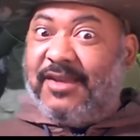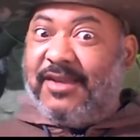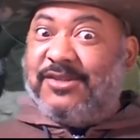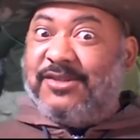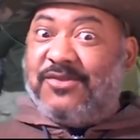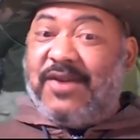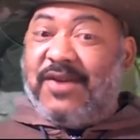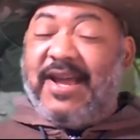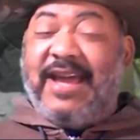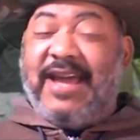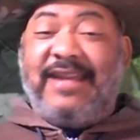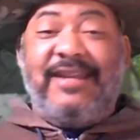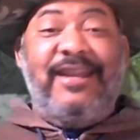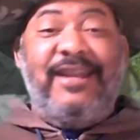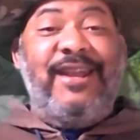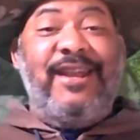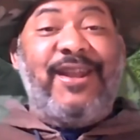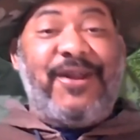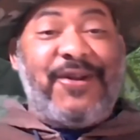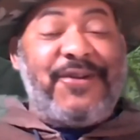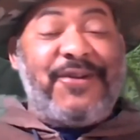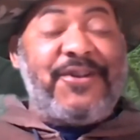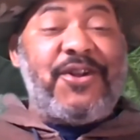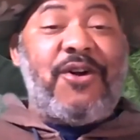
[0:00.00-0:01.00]
So I had to
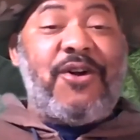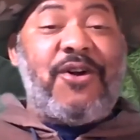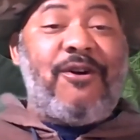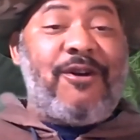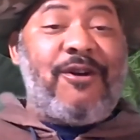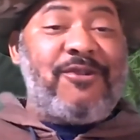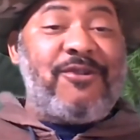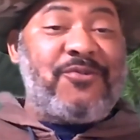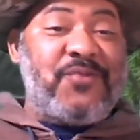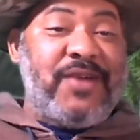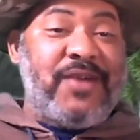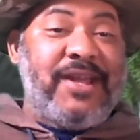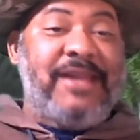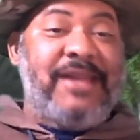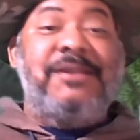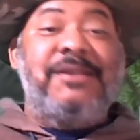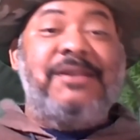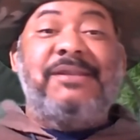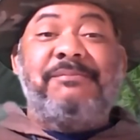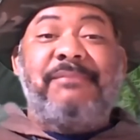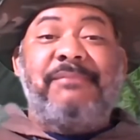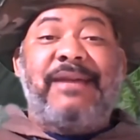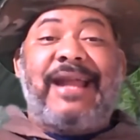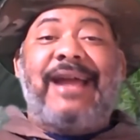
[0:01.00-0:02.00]
learn the hard way.
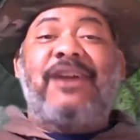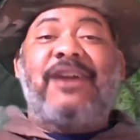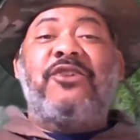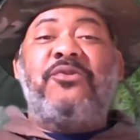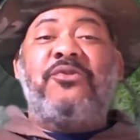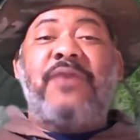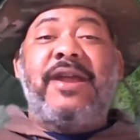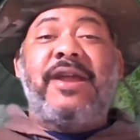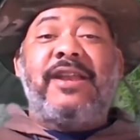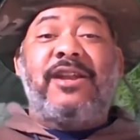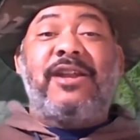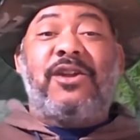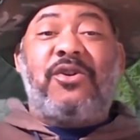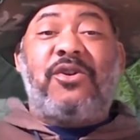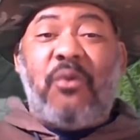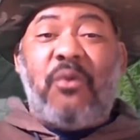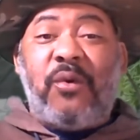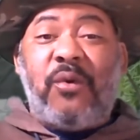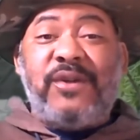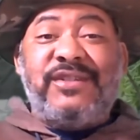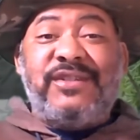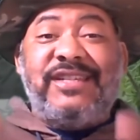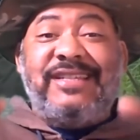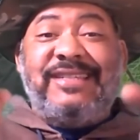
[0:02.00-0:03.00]
But I created a
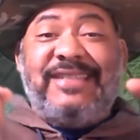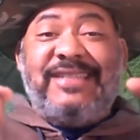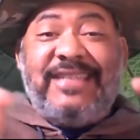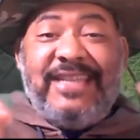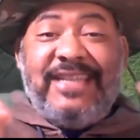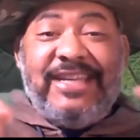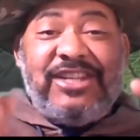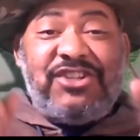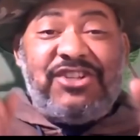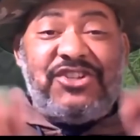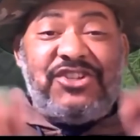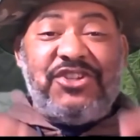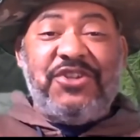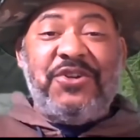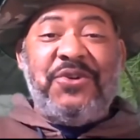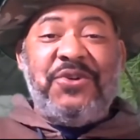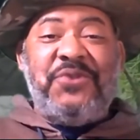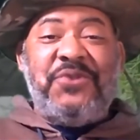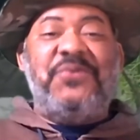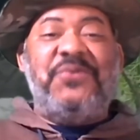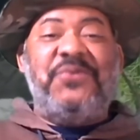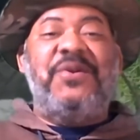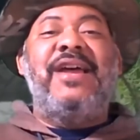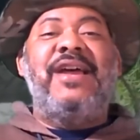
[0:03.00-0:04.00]
course to teach
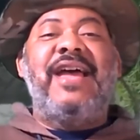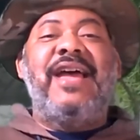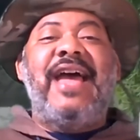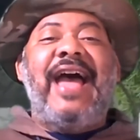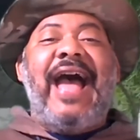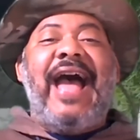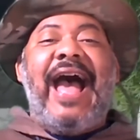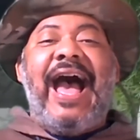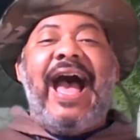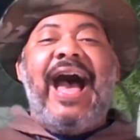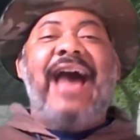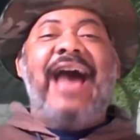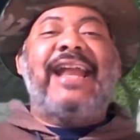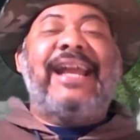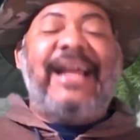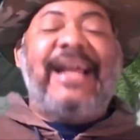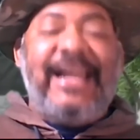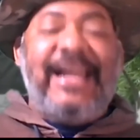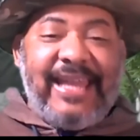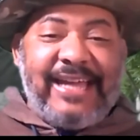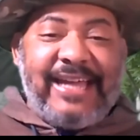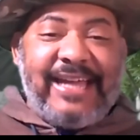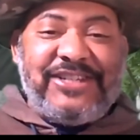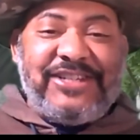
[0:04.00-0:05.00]
you how to
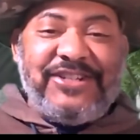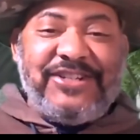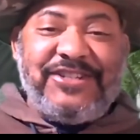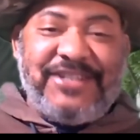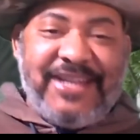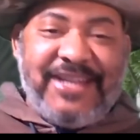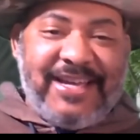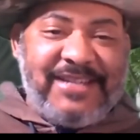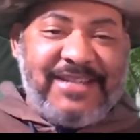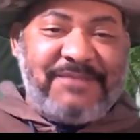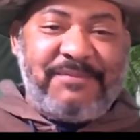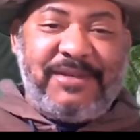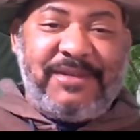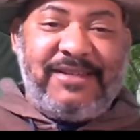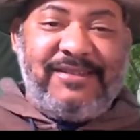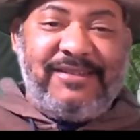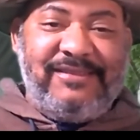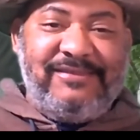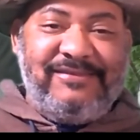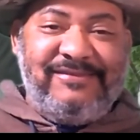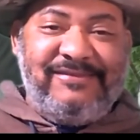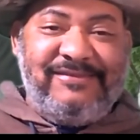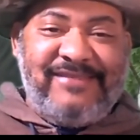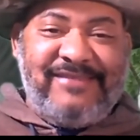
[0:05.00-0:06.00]
collect your judgment.
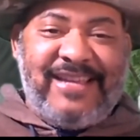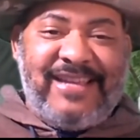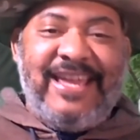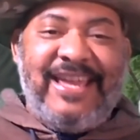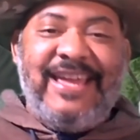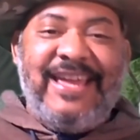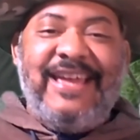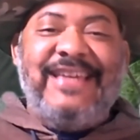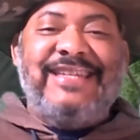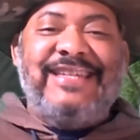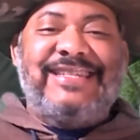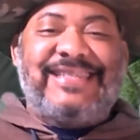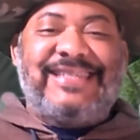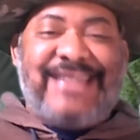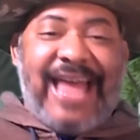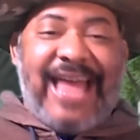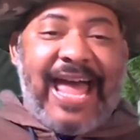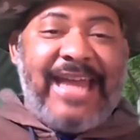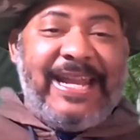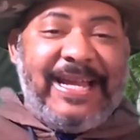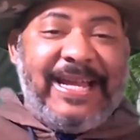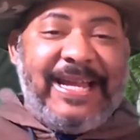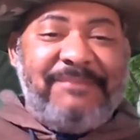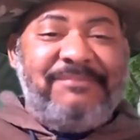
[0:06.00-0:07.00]

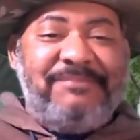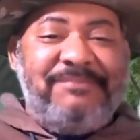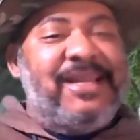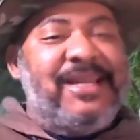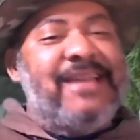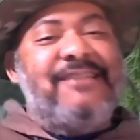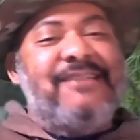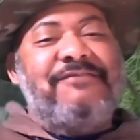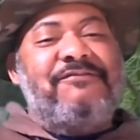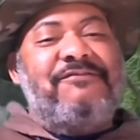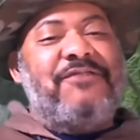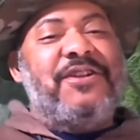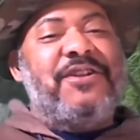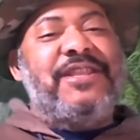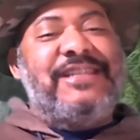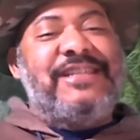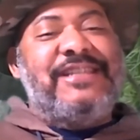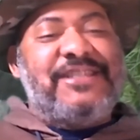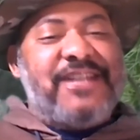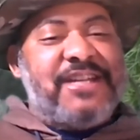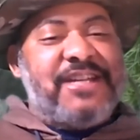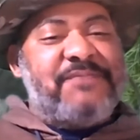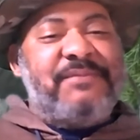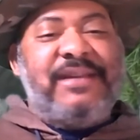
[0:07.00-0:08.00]
Sign up for the
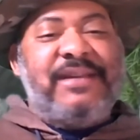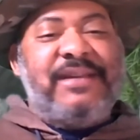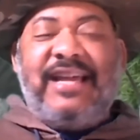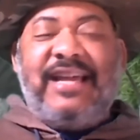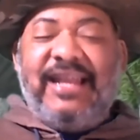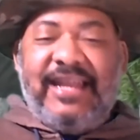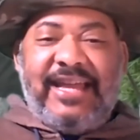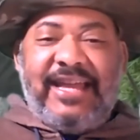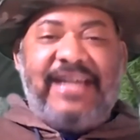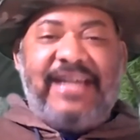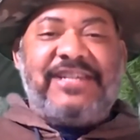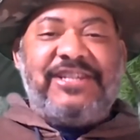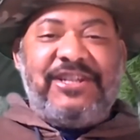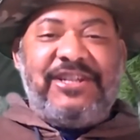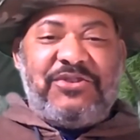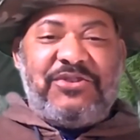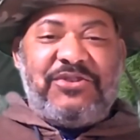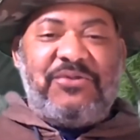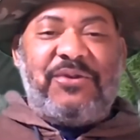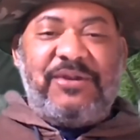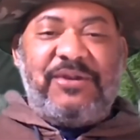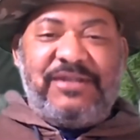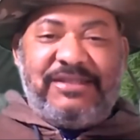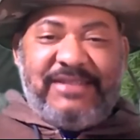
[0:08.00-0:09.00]
judgment collection
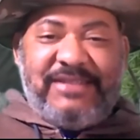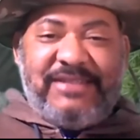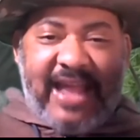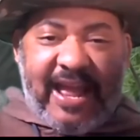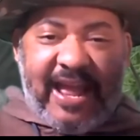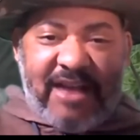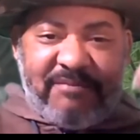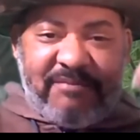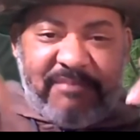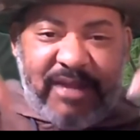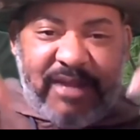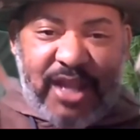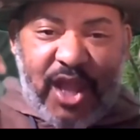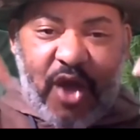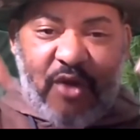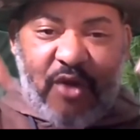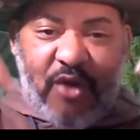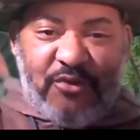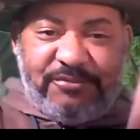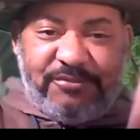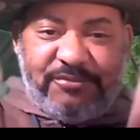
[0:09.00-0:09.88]
course down below.